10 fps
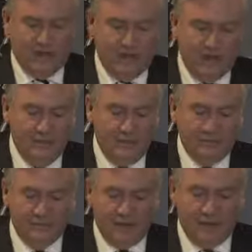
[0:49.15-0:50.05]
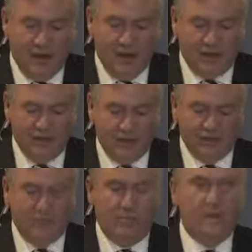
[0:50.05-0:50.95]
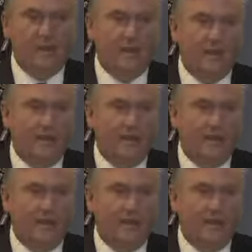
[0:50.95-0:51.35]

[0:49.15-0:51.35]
heal, unite, inspire